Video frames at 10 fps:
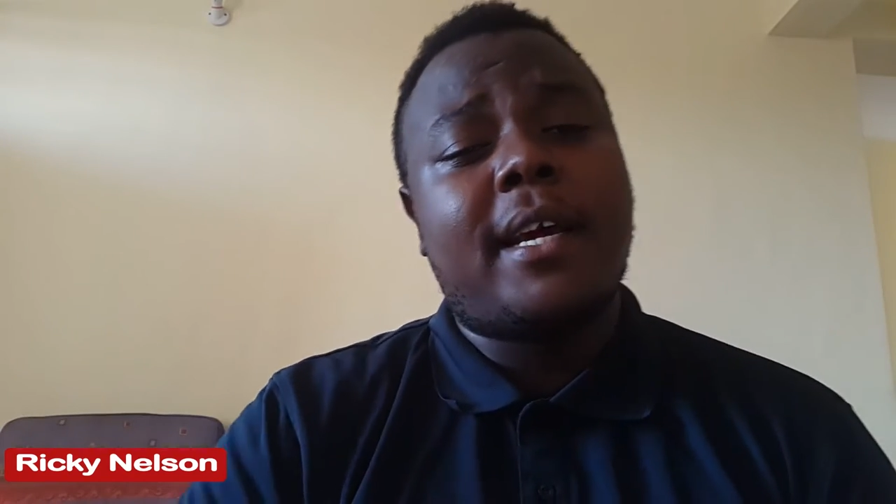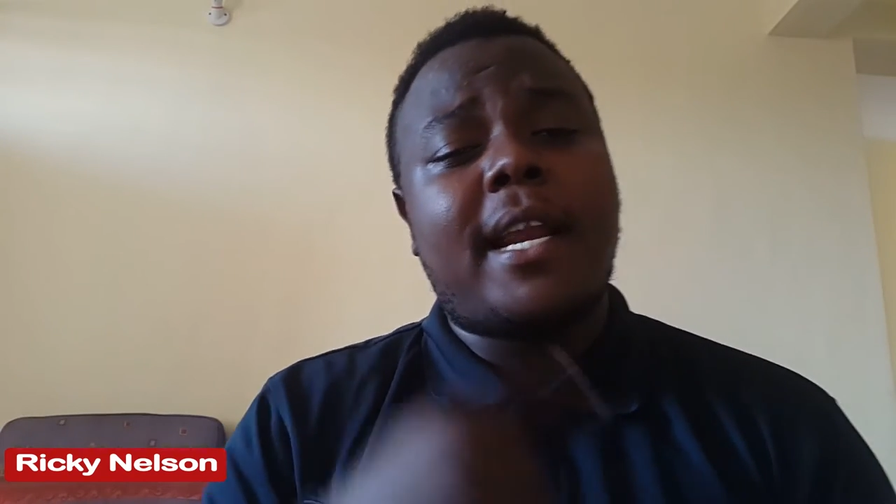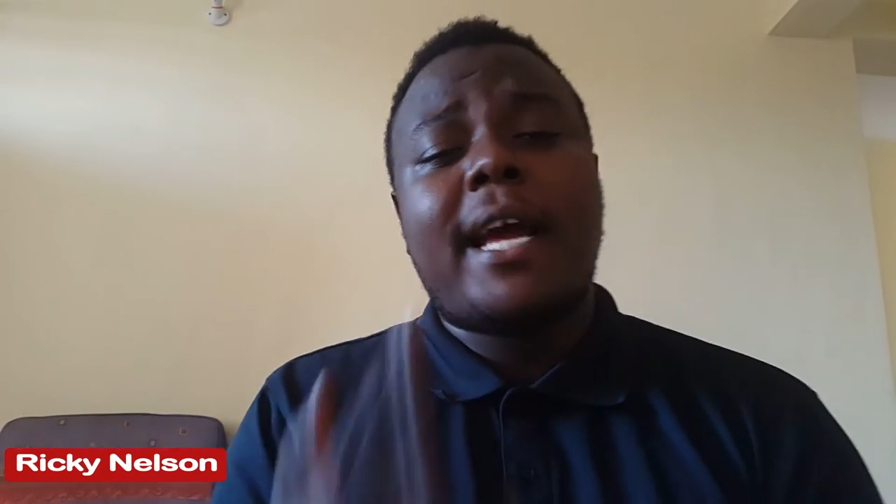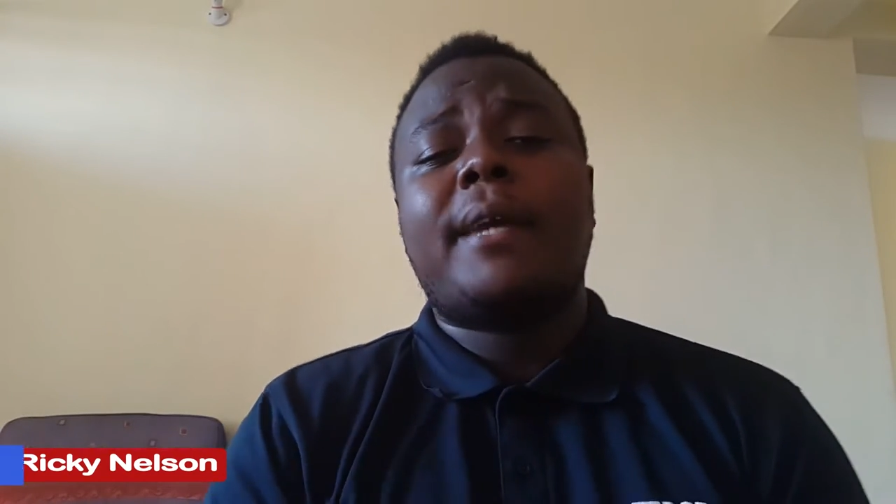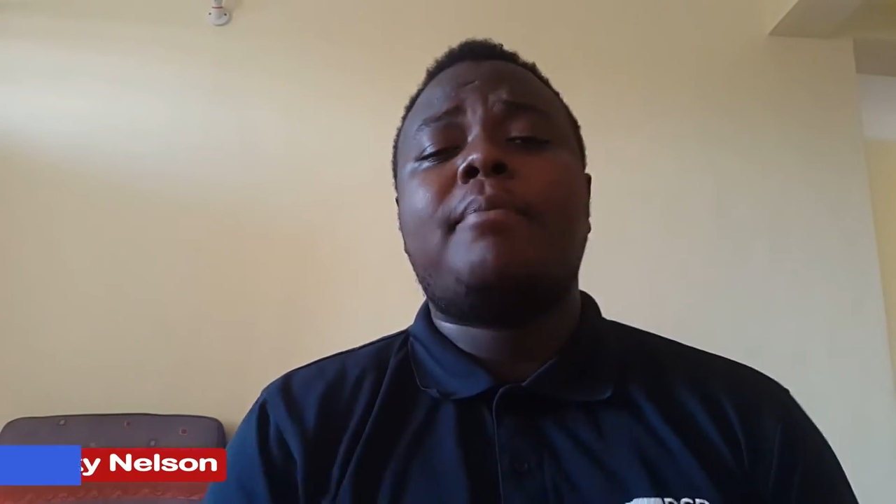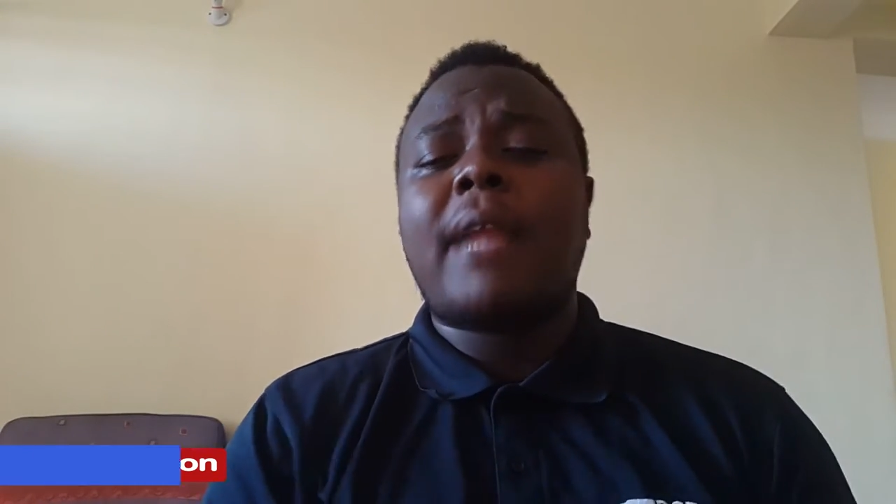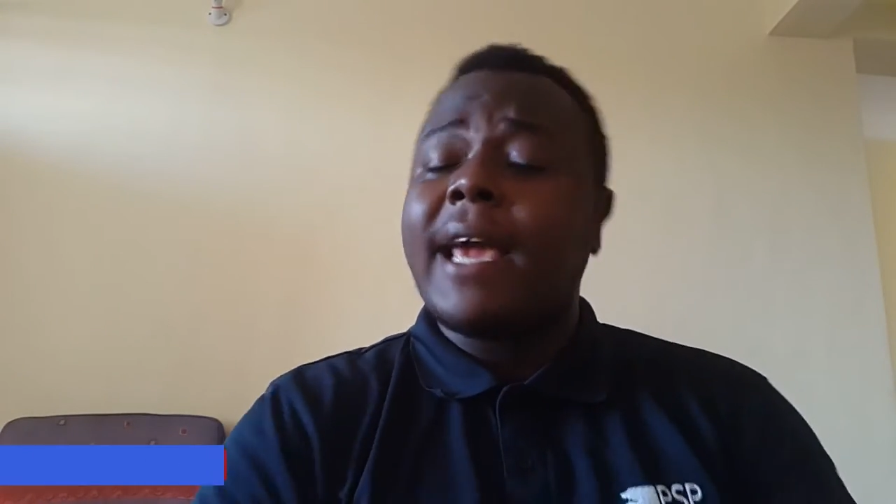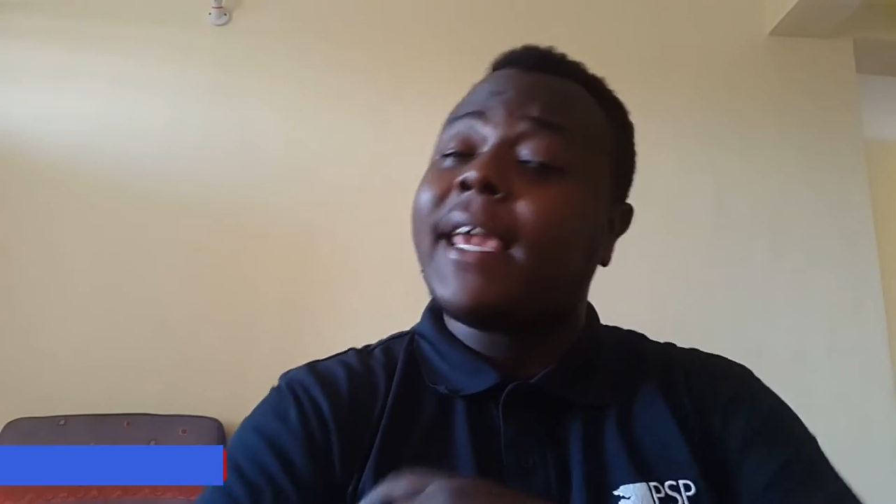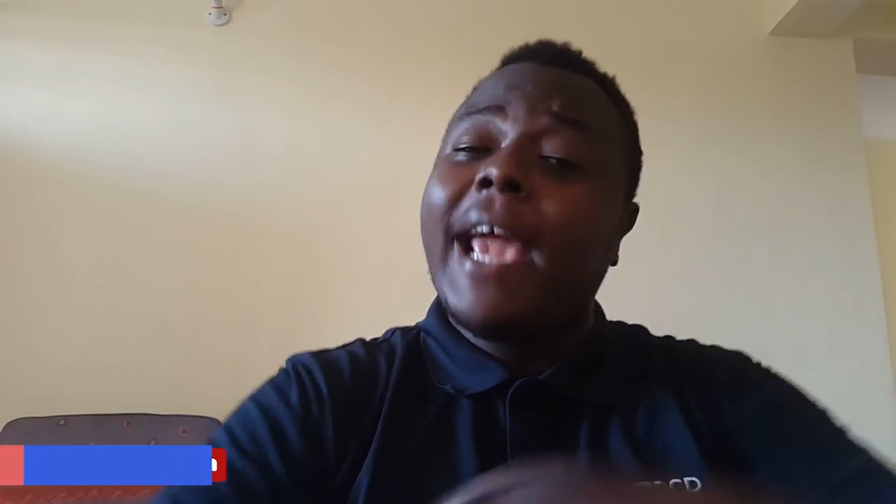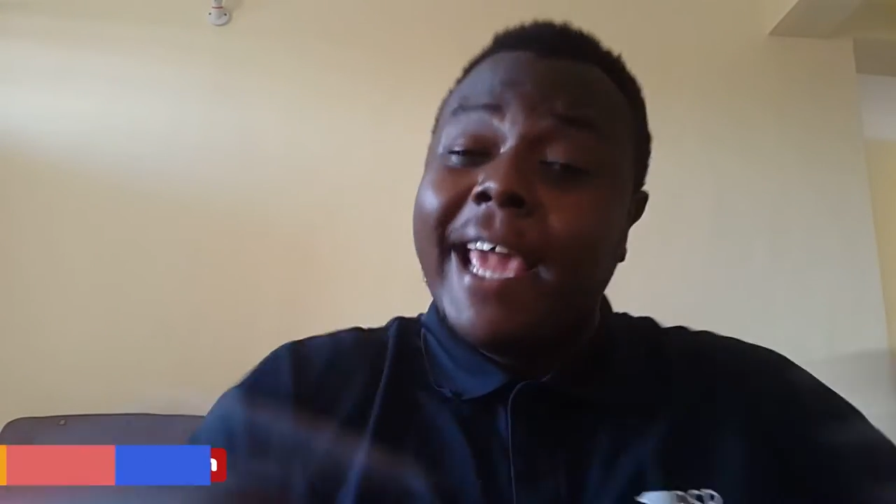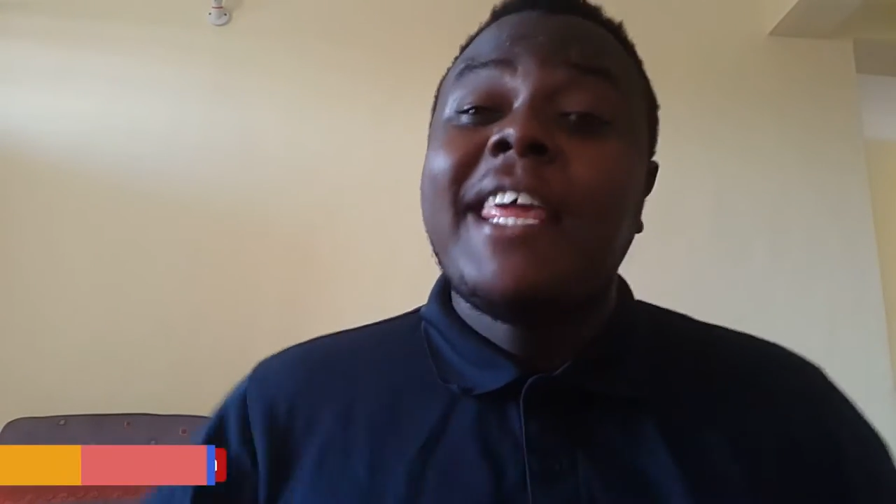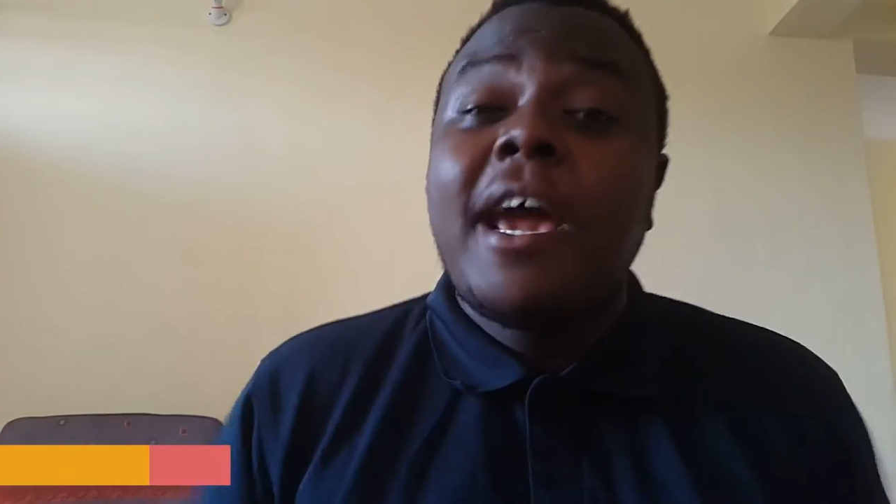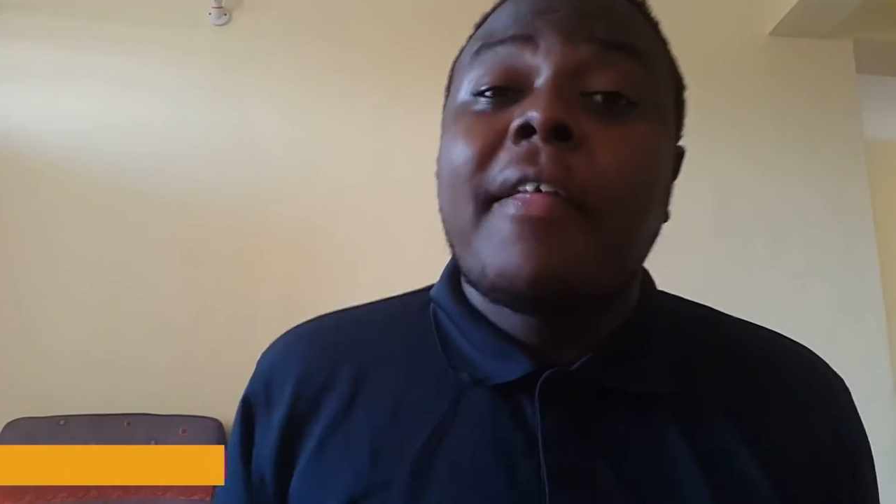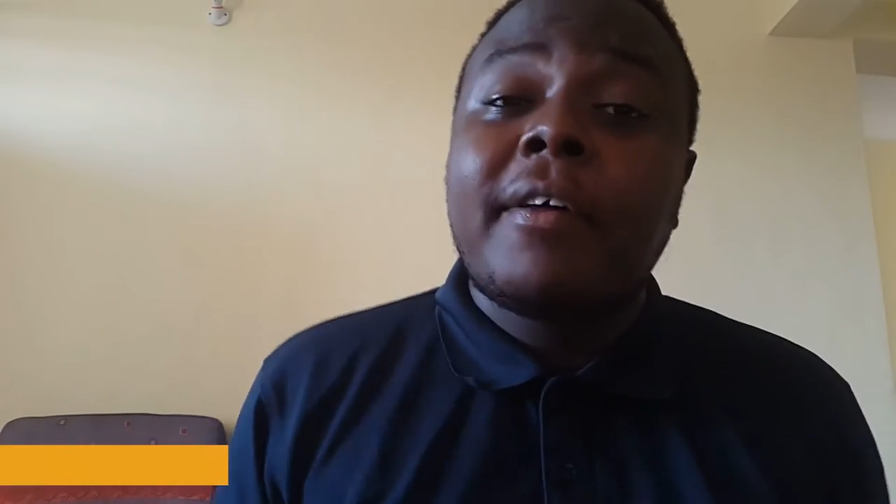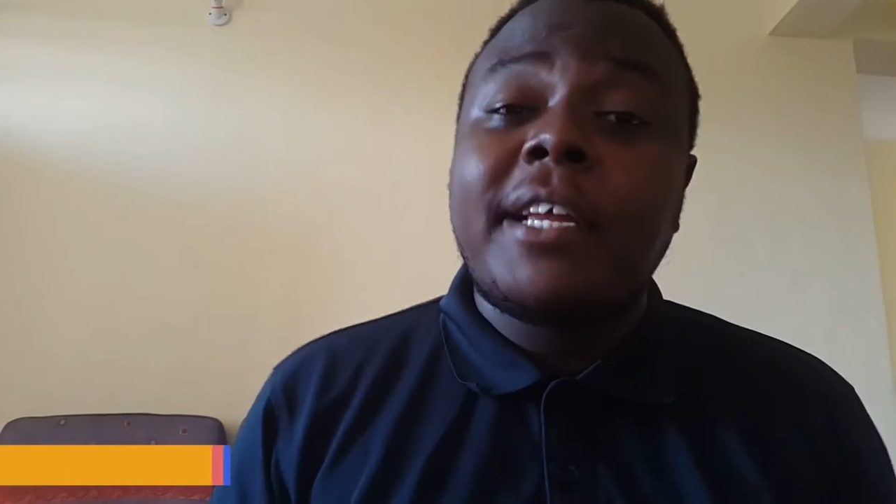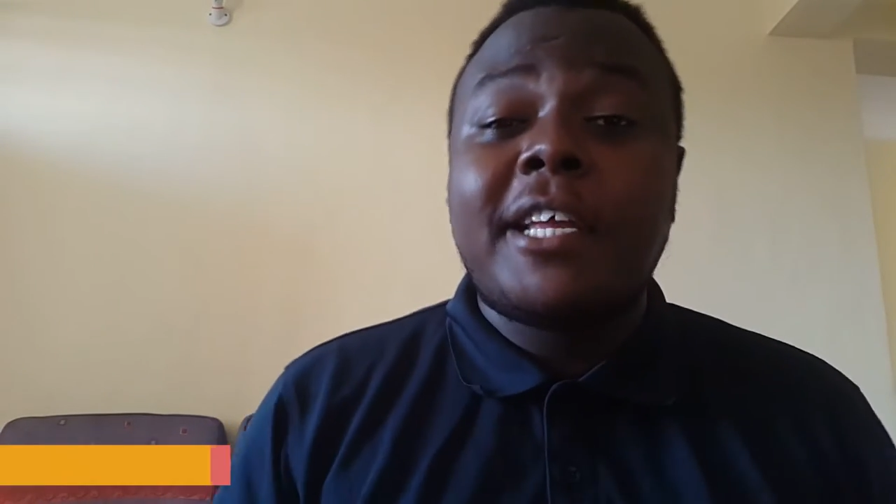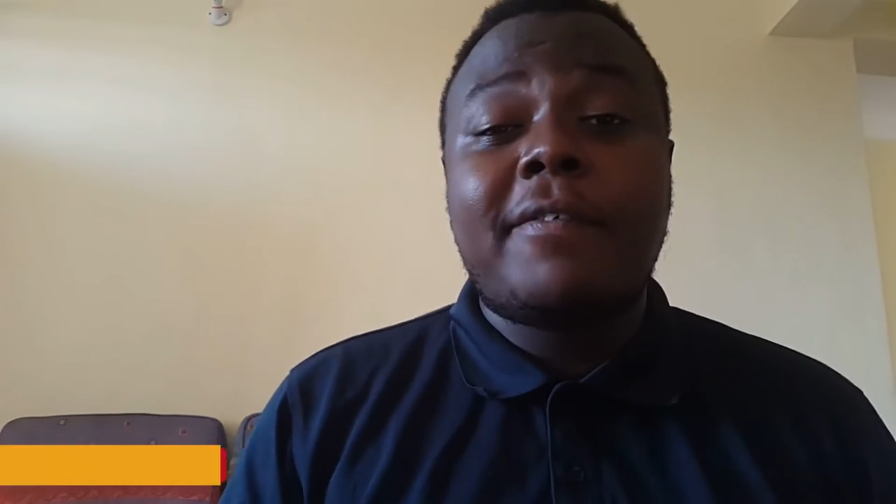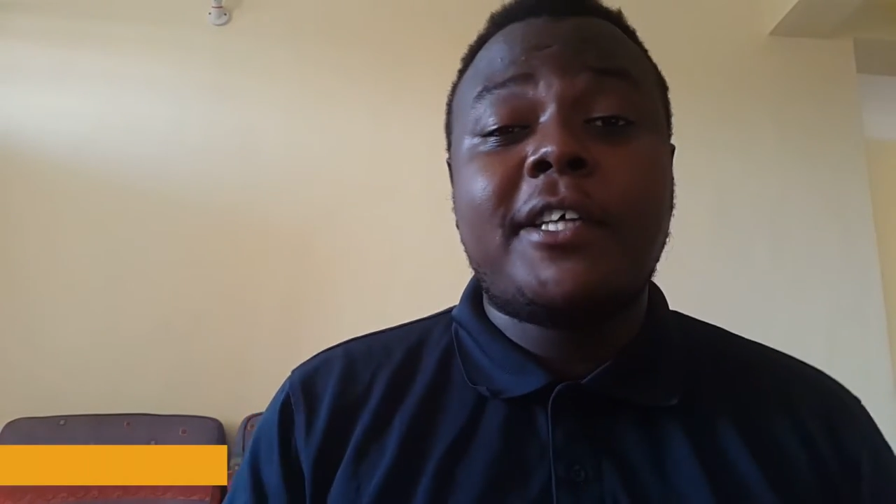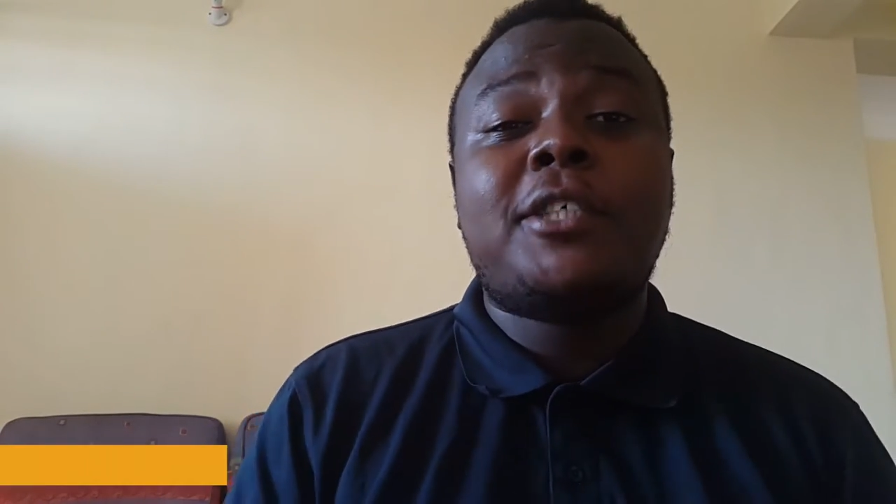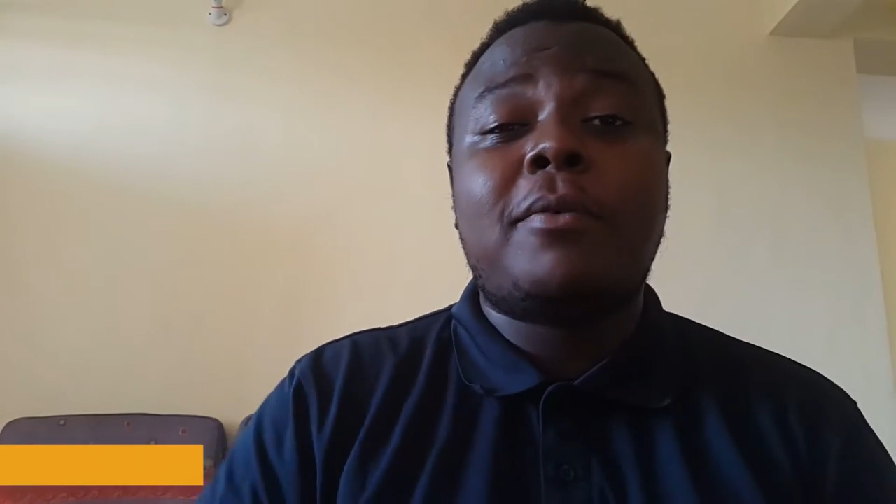and I'm like any other
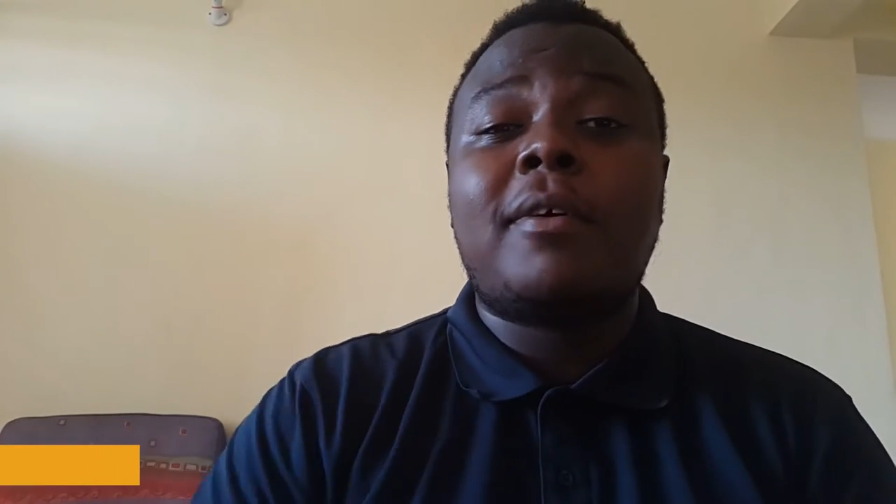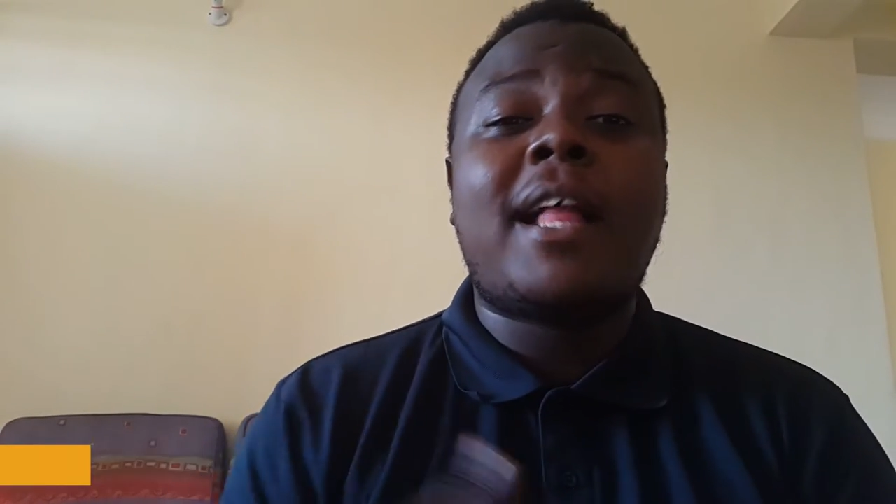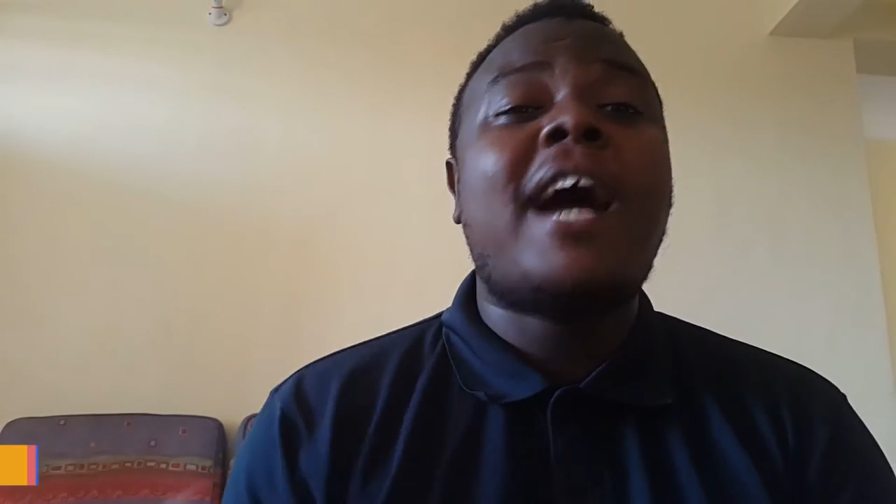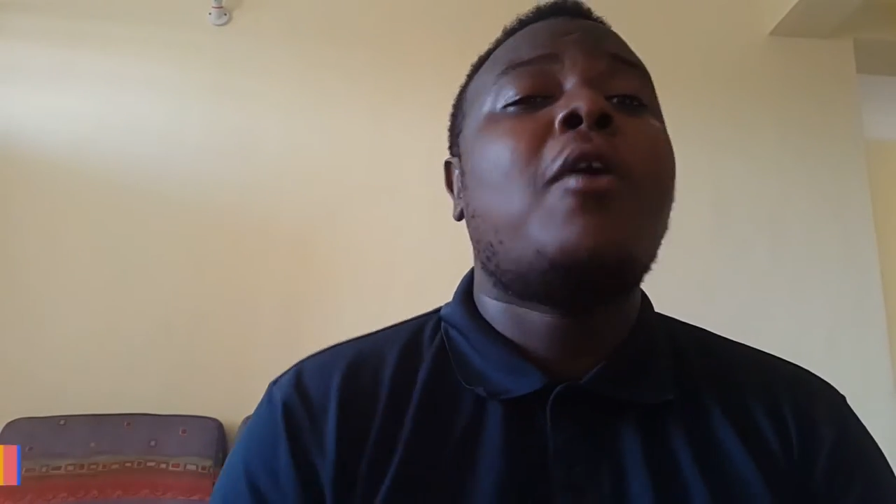individual,